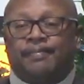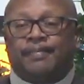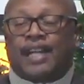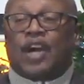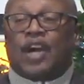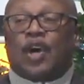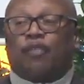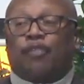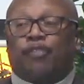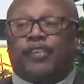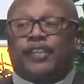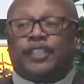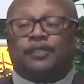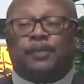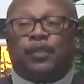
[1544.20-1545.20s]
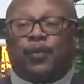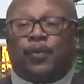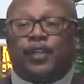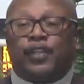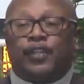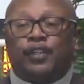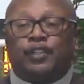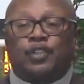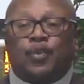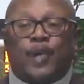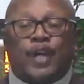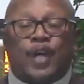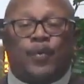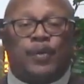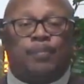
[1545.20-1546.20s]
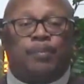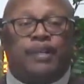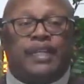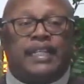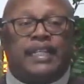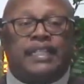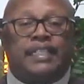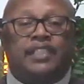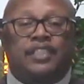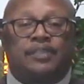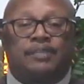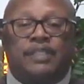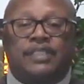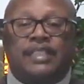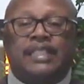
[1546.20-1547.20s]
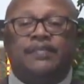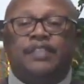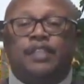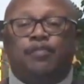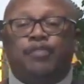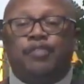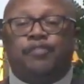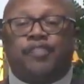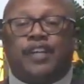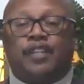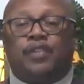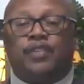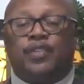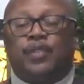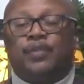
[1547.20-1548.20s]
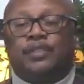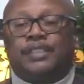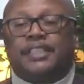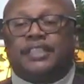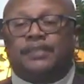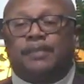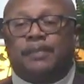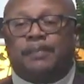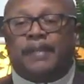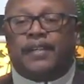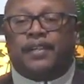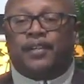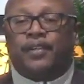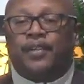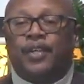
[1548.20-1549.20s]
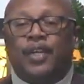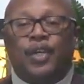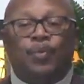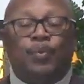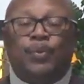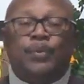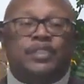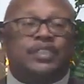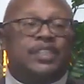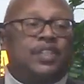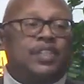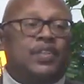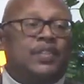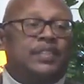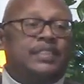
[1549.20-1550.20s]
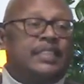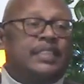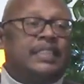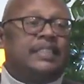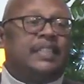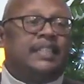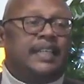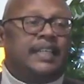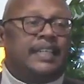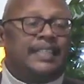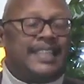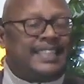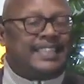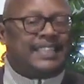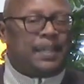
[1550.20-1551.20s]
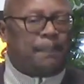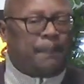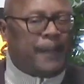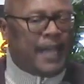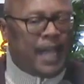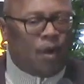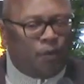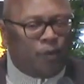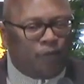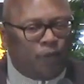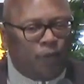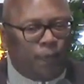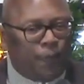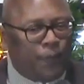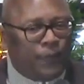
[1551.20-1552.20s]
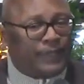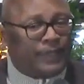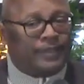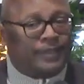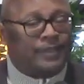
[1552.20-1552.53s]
Our offering has been rendered, so why are we bringing in instruments? Even if we followed the Old Testament pattern, we would still only sing today. That's a powerful point.